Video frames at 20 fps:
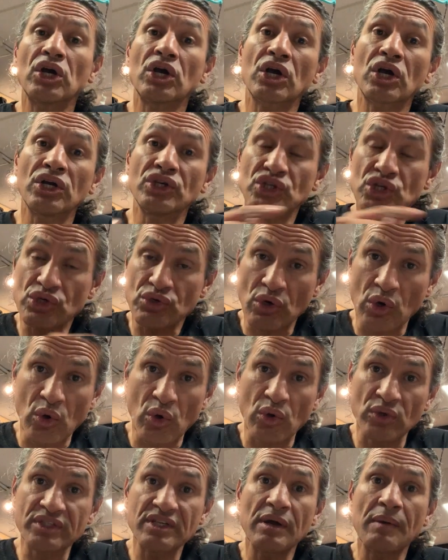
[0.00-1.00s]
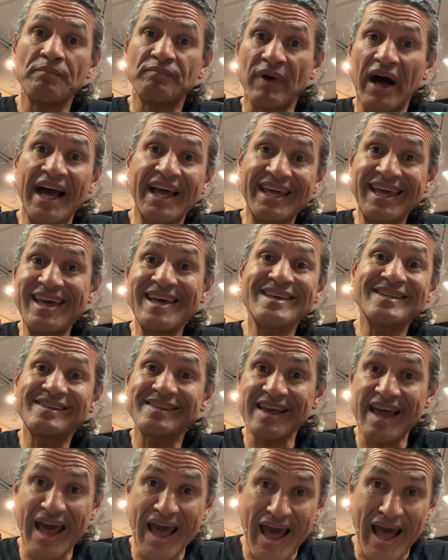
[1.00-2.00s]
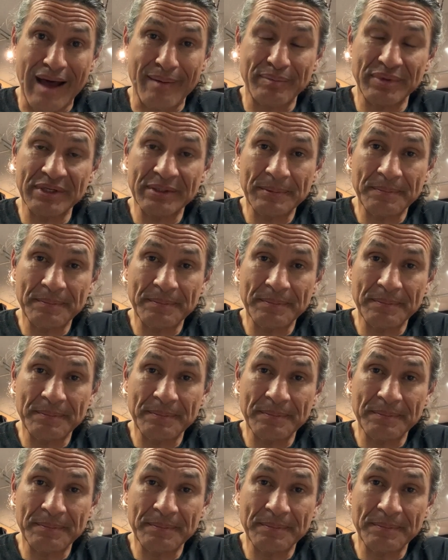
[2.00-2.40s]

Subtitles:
controlled by his app.